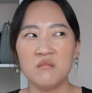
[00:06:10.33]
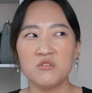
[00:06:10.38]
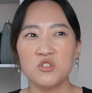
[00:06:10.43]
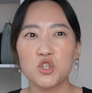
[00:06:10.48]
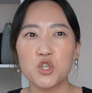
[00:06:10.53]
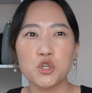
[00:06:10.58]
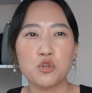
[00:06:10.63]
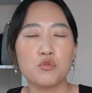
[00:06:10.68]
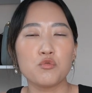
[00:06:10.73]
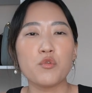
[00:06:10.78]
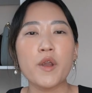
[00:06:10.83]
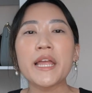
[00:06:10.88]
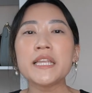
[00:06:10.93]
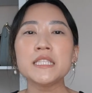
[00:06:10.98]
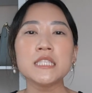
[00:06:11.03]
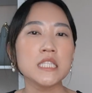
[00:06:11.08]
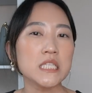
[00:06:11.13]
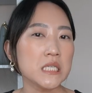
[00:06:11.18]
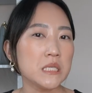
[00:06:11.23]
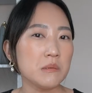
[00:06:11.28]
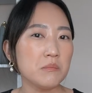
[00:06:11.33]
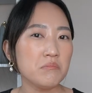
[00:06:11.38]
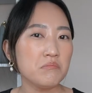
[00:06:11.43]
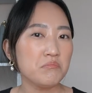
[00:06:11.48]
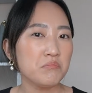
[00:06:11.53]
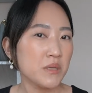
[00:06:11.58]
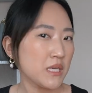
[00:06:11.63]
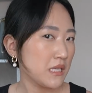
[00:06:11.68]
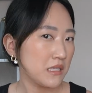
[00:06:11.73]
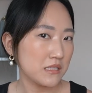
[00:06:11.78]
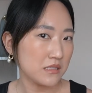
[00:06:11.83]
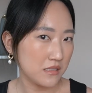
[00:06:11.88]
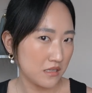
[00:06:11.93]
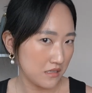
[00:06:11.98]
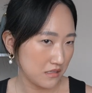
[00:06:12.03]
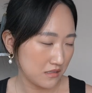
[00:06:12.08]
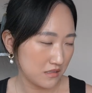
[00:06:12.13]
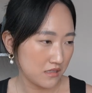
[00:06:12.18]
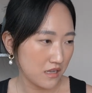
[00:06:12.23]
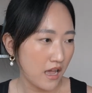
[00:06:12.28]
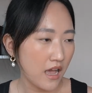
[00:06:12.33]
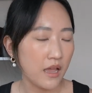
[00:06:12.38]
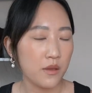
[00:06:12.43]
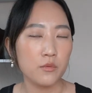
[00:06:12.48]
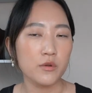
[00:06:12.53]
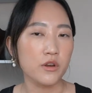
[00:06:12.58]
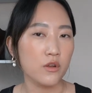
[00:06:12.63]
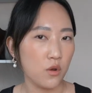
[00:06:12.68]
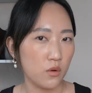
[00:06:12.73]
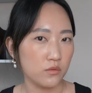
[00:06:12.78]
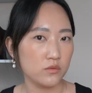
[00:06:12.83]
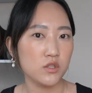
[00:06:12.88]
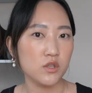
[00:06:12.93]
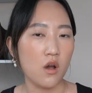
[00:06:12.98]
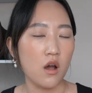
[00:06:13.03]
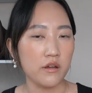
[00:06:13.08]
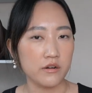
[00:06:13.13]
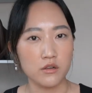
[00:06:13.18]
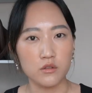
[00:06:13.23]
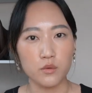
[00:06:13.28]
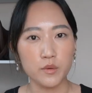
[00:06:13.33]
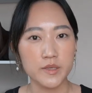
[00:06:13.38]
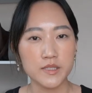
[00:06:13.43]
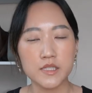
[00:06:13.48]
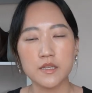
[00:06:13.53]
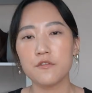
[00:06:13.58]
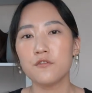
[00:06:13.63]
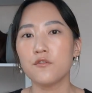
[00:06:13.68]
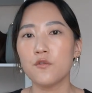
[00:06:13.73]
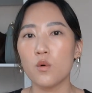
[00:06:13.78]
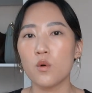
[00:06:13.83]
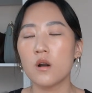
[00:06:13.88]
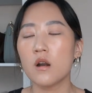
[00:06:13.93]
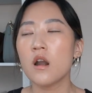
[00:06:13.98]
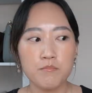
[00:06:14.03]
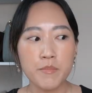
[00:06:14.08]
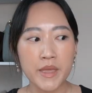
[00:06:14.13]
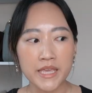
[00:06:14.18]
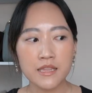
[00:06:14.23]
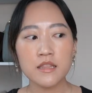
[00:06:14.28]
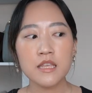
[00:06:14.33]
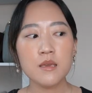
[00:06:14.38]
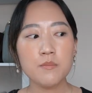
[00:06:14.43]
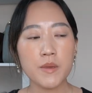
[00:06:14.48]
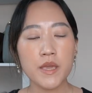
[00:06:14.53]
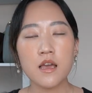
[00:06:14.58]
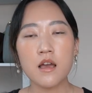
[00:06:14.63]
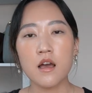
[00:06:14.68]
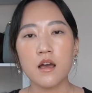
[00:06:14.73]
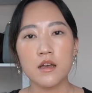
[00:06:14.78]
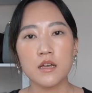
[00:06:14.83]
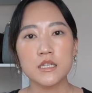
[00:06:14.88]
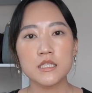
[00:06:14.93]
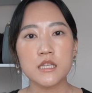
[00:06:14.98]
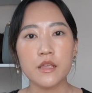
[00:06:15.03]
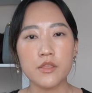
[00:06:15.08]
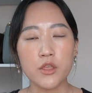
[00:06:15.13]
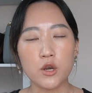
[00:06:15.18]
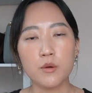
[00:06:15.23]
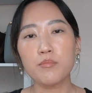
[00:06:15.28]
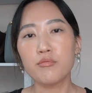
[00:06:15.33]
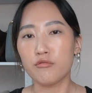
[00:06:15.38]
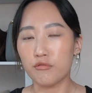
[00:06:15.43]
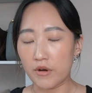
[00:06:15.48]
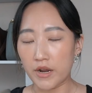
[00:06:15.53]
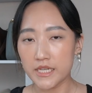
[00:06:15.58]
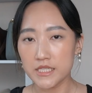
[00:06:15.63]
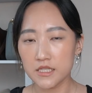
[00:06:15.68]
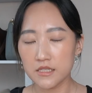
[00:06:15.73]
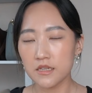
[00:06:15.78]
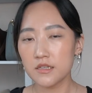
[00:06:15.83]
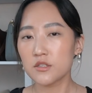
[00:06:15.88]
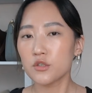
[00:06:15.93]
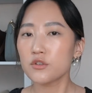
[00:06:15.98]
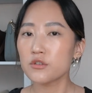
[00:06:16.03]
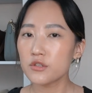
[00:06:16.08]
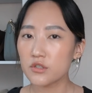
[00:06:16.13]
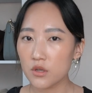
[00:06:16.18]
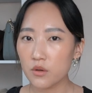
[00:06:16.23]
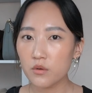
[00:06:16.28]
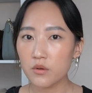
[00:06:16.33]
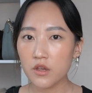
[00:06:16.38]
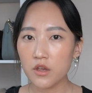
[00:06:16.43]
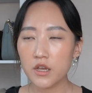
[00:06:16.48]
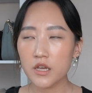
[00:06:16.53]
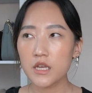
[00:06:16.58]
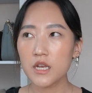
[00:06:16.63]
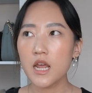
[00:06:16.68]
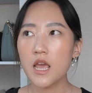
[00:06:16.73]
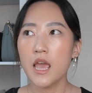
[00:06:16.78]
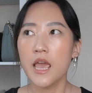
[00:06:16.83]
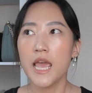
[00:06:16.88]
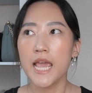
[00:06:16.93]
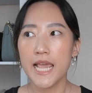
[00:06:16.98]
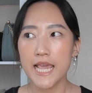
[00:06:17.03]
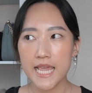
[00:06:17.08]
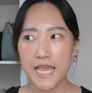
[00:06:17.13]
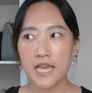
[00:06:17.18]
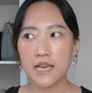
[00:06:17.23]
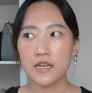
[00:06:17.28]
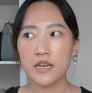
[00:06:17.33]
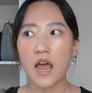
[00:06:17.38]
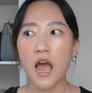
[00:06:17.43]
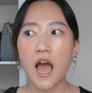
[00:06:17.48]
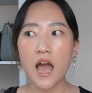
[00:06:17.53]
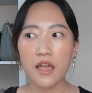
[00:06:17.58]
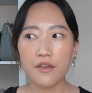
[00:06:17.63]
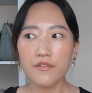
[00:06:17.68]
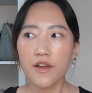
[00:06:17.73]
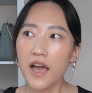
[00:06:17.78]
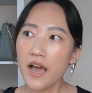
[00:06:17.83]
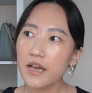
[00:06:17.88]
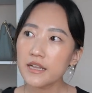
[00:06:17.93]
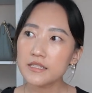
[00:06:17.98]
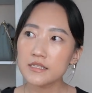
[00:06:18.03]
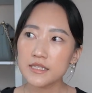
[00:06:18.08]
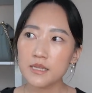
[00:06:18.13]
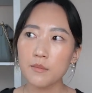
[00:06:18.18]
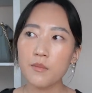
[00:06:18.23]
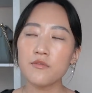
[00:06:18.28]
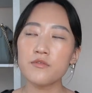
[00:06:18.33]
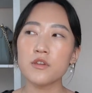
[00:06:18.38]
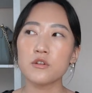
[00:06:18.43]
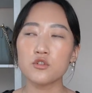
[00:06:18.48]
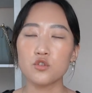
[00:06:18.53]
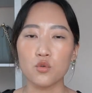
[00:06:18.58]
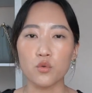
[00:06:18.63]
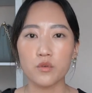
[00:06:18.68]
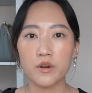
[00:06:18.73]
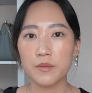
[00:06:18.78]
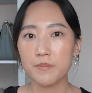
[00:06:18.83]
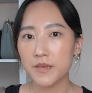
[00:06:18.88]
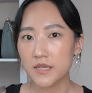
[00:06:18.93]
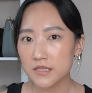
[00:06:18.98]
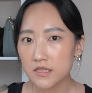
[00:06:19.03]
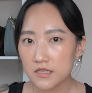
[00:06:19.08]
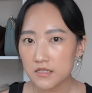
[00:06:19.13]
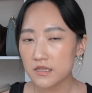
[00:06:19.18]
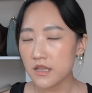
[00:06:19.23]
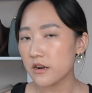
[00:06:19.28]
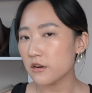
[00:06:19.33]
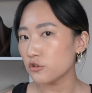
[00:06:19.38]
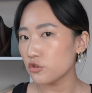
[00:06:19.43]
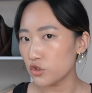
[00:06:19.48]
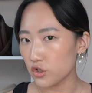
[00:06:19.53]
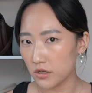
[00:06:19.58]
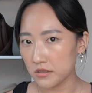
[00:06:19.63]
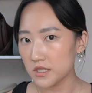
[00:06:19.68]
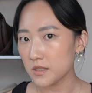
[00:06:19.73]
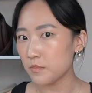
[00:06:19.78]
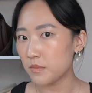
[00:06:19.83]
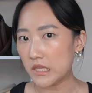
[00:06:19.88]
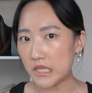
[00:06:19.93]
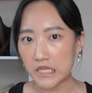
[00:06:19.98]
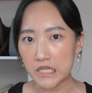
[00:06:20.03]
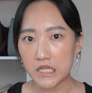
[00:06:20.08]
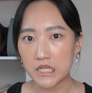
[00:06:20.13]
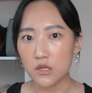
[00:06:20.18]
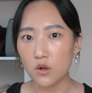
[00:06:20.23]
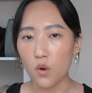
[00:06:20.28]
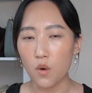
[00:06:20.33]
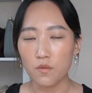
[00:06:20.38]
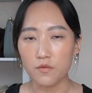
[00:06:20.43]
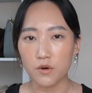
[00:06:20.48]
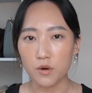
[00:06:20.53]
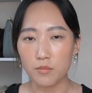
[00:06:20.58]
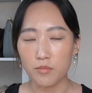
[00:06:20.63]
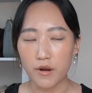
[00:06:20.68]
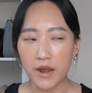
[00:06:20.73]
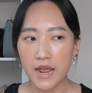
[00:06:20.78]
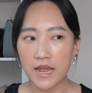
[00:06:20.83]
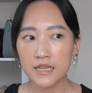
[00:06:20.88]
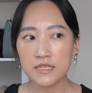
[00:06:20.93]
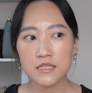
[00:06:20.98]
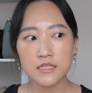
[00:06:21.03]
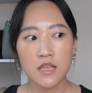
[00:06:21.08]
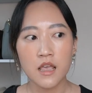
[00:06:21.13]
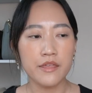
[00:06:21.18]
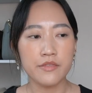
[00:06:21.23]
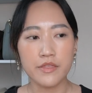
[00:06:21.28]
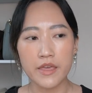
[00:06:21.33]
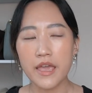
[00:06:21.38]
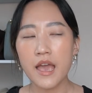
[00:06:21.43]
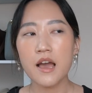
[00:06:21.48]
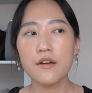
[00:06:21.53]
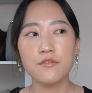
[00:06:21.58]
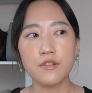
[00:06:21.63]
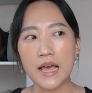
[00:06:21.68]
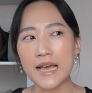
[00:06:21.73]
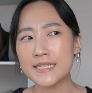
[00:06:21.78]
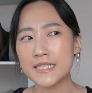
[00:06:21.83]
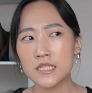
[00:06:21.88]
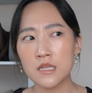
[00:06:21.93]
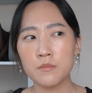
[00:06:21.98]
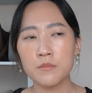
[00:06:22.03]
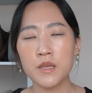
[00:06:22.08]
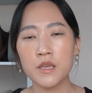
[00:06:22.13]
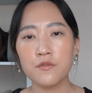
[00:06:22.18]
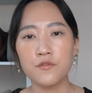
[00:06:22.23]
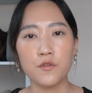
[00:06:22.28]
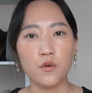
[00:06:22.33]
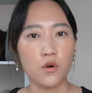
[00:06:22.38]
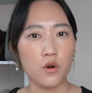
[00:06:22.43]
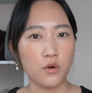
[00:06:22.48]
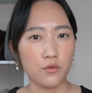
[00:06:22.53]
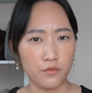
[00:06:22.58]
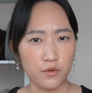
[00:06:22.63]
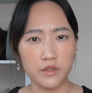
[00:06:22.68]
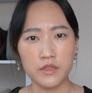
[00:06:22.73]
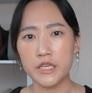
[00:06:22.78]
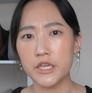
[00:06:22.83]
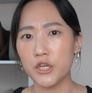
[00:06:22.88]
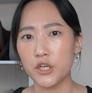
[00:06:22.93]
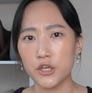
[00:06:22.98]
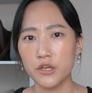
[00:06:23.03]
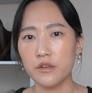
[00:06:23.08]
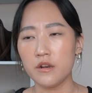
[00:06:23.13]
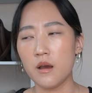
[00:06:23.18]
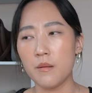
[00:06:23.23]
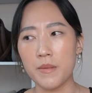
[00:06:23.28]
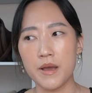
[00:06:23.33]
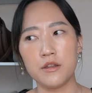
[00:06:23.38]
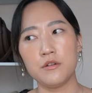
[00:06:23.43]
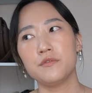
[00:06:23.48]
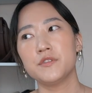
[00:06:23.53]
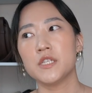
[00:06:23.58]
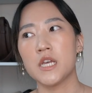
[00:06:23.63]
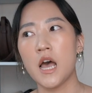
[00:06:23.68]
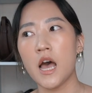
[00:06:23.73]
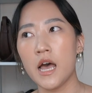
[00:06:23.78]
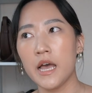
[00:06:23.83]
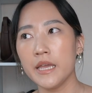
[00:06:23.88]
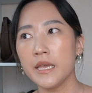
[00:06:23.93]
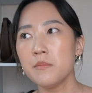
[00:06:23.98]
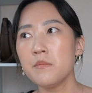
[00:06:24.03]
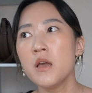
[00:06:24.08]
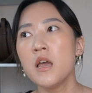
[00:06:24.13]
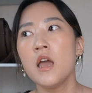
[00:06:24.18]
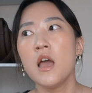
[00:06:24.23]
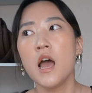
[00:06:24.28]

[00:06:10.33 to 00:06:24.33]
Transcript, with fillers: trendy pieces I would go to Ana Luisa for. Mainly because their prices are so good and I've had some of their jewelry pieces that are just plated over brass and they have lasted me for a really good amount of time.